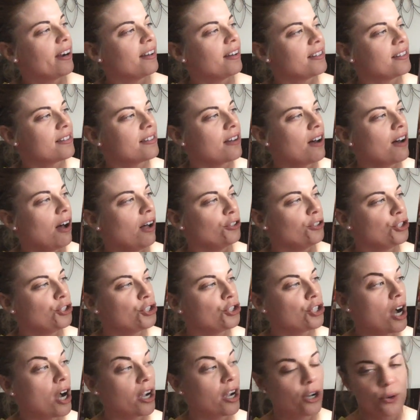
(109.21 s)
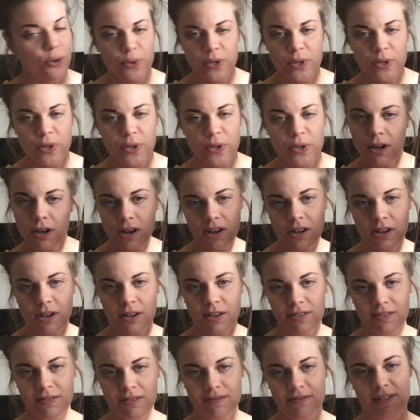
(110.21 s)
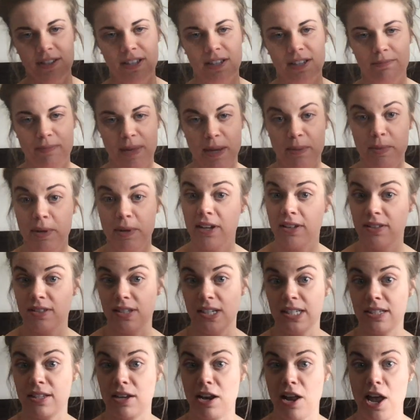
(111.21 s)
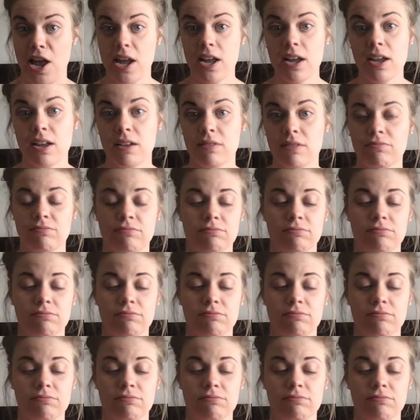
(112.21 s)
It's called Choco Duck. Maybe because he's an egg.